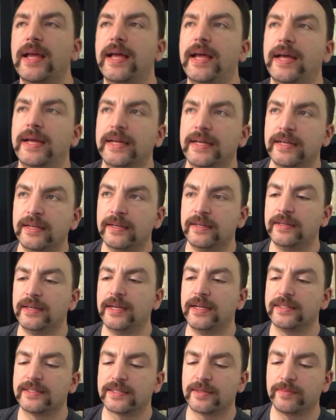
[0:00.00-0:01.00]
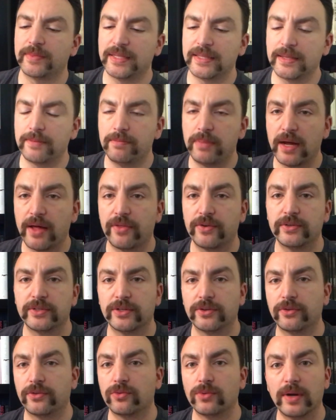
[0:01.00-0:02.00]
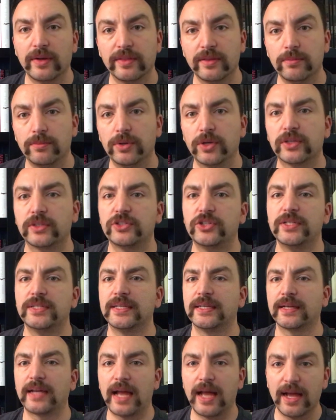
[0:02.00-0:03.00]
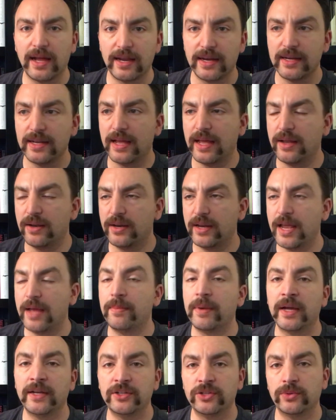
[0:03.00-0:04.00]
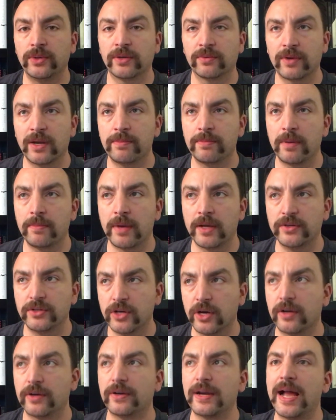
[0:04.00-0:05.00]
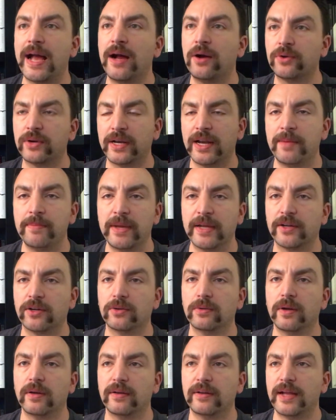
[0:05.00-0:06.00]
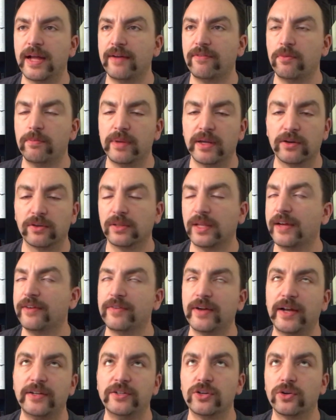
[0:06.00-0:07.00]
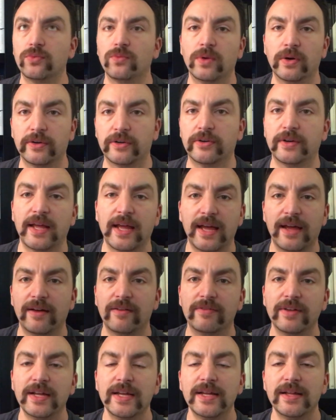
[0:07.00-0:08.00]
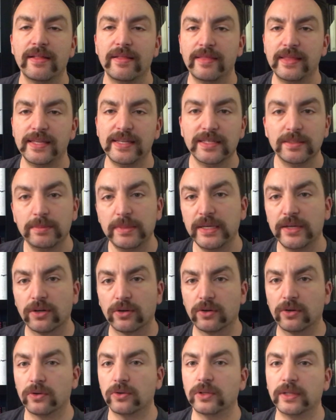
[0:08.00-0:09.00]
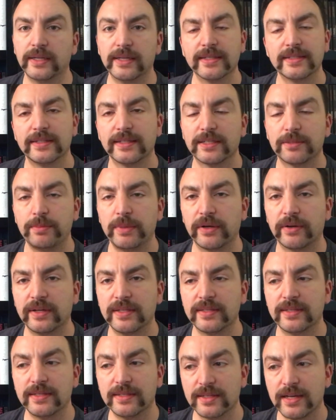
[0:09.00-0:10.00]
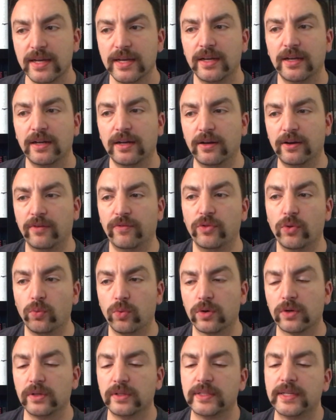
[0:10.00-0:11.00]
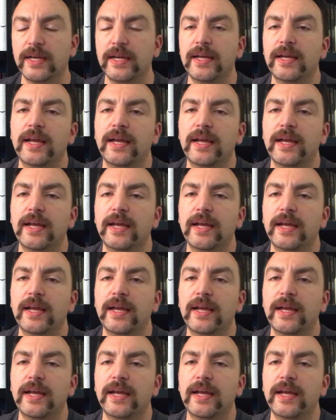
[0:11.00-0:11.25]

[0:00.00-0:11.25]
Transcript: And it's something that bothers her throughout the book. She's like, I, am I doing right by my daughter? How can I make her have a better life? I don't want her to have these be her earliest experiences of the world.